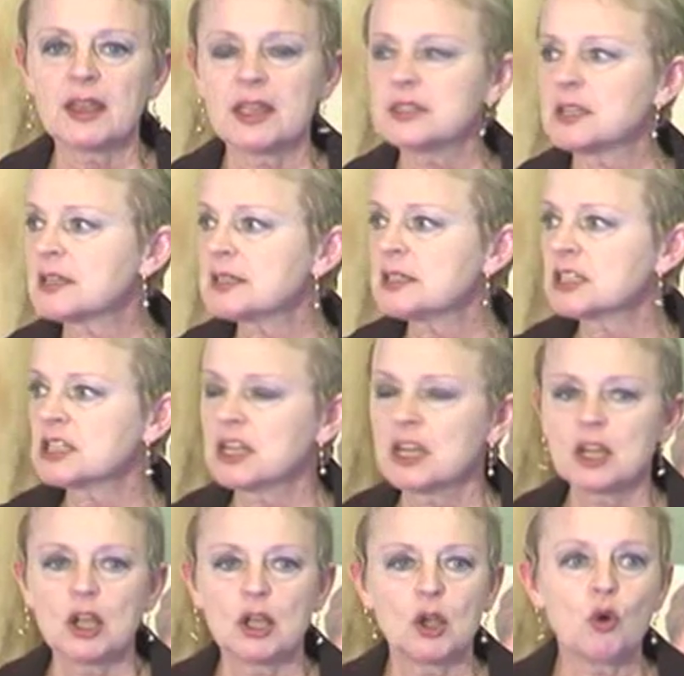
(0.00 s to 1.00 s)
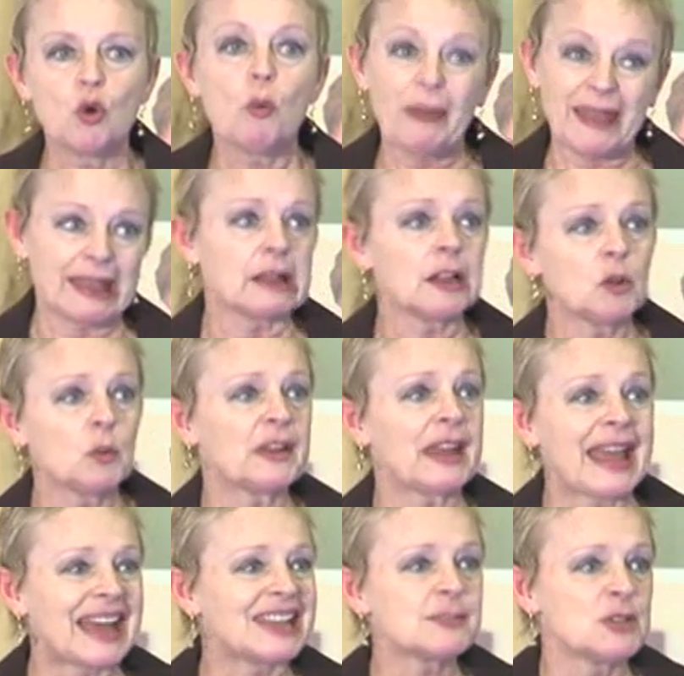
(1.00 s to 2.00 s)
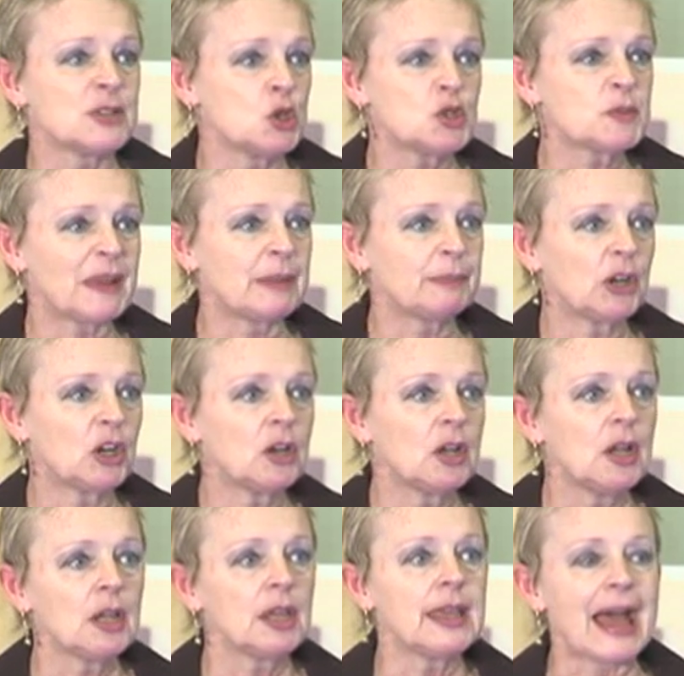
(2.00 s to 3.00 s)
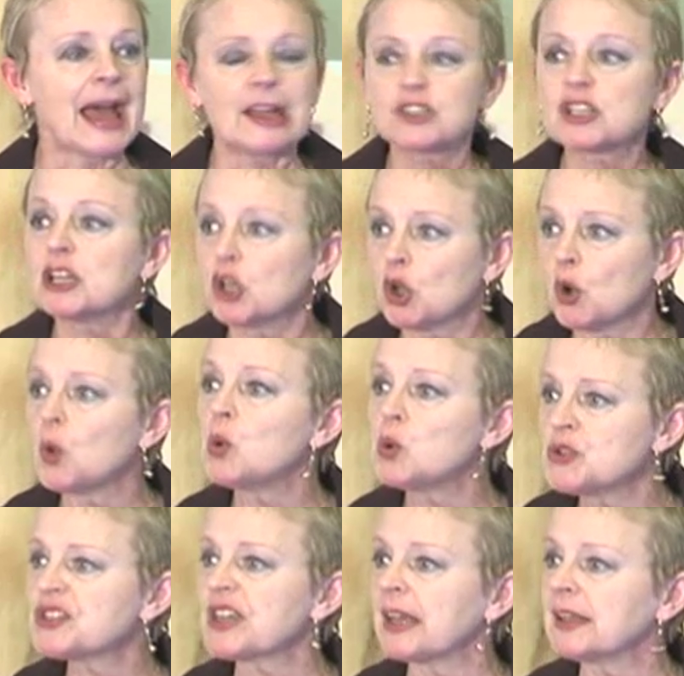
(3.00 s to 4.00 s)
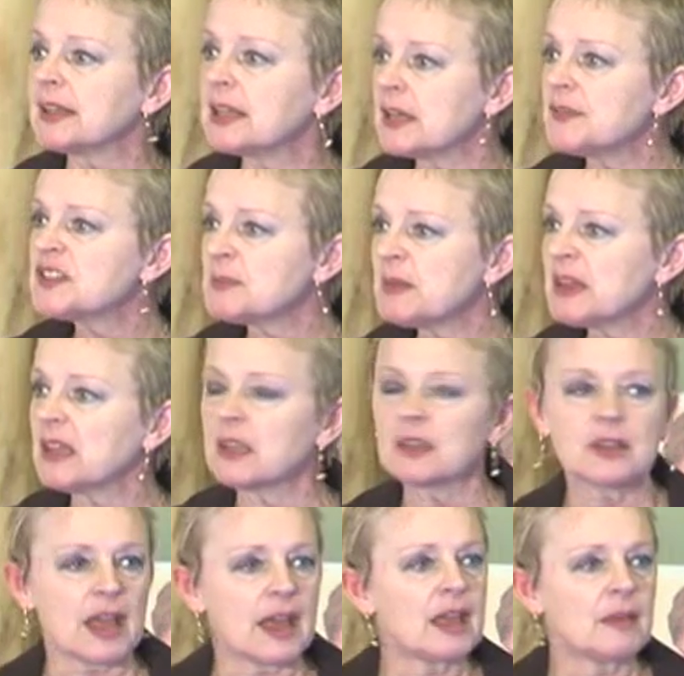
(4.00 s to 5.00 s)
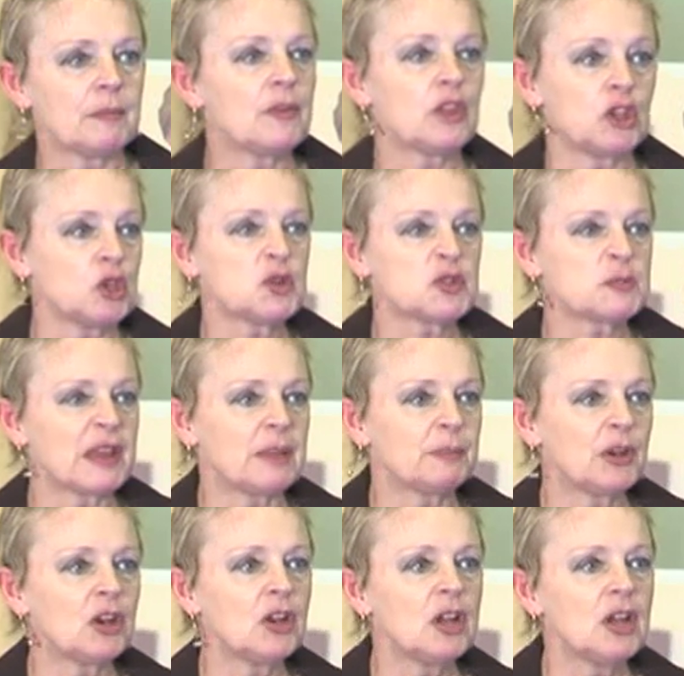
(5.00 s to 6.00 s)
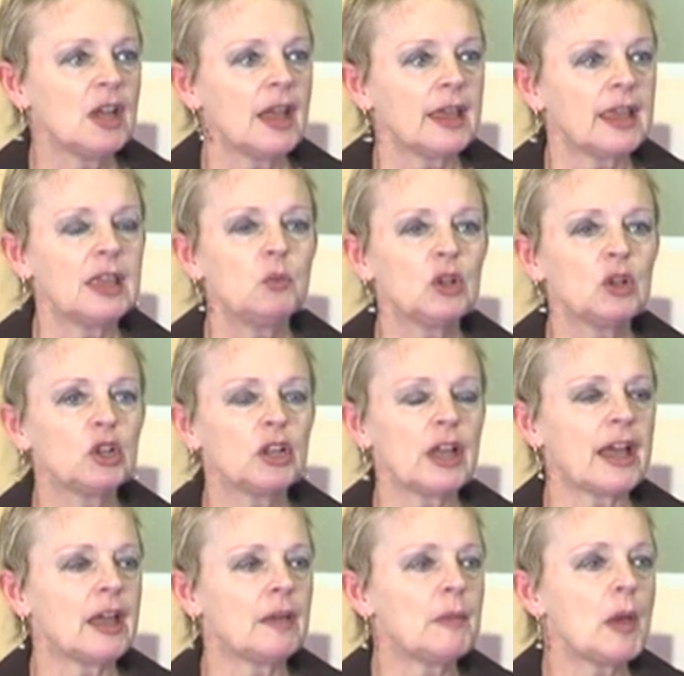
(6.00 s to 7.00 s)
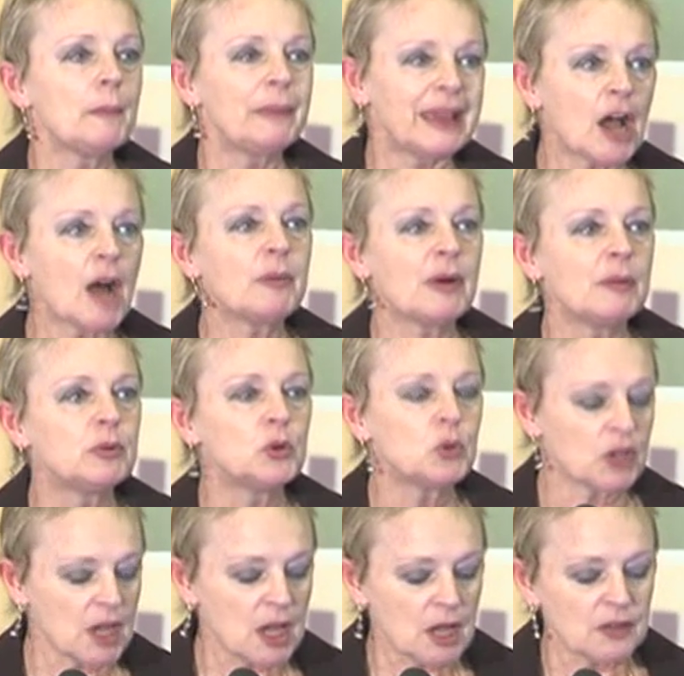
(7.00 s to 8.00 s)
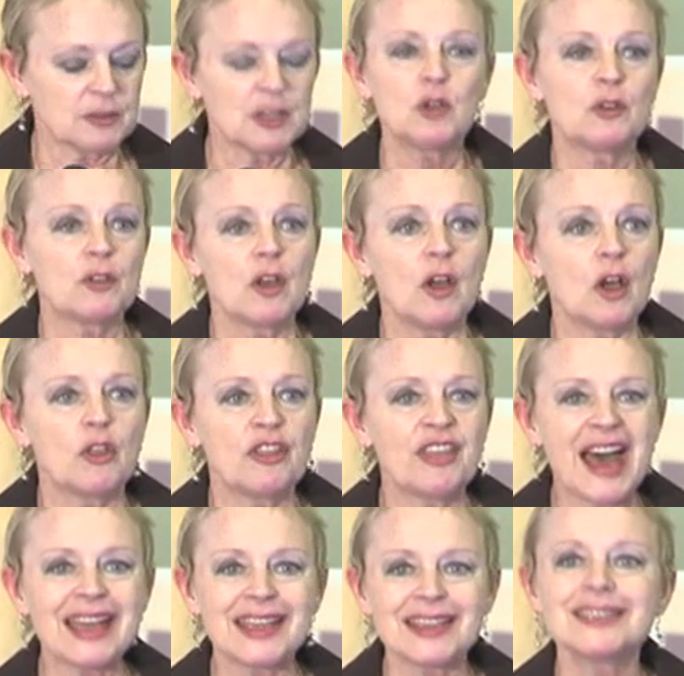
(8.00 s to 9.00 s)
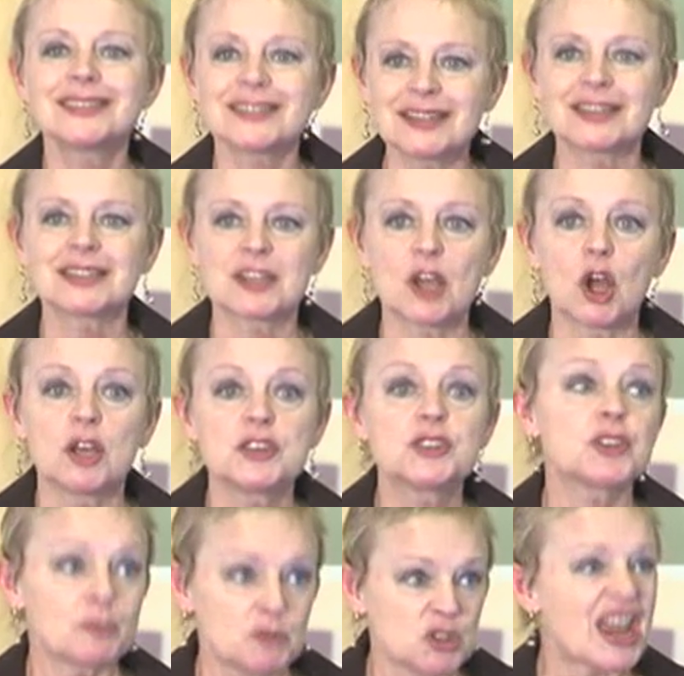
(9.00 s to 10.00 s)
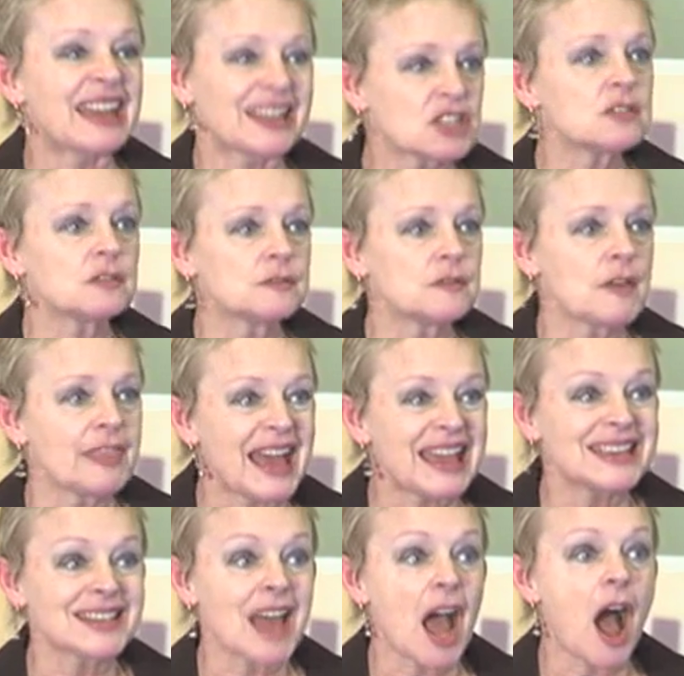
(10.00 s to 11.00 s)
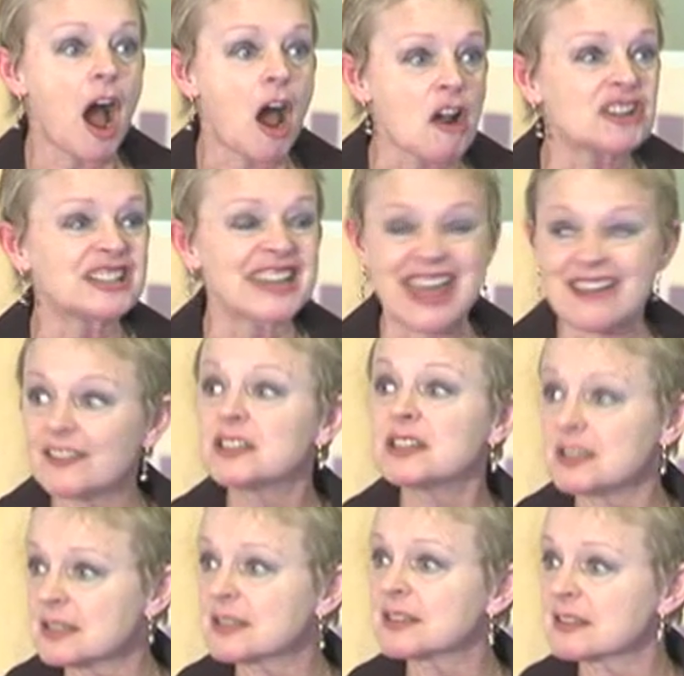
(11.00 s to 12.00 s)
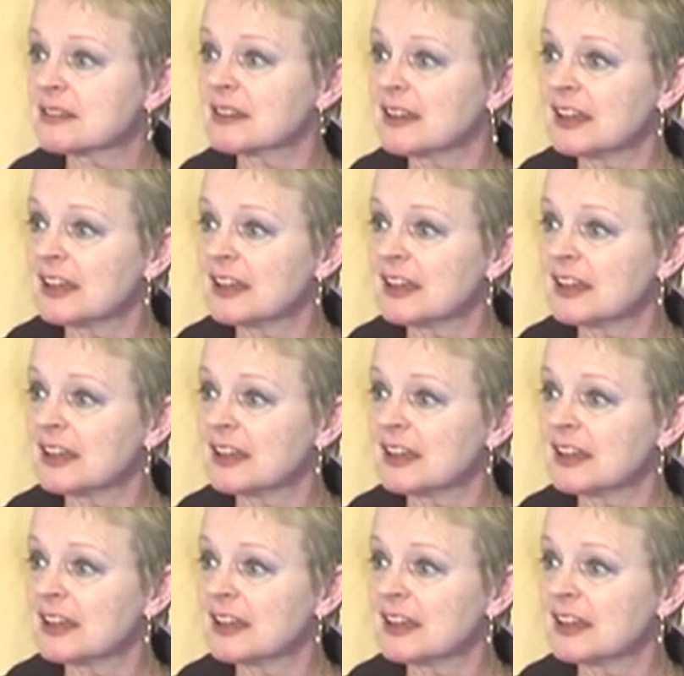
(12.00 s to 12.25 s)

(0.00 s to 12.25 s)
he doesn't go pale when I hand him a newspaper, he actually goes and gives me the newspaper, he will pick up a book. Now, that isn't subjective, that is hard evidence.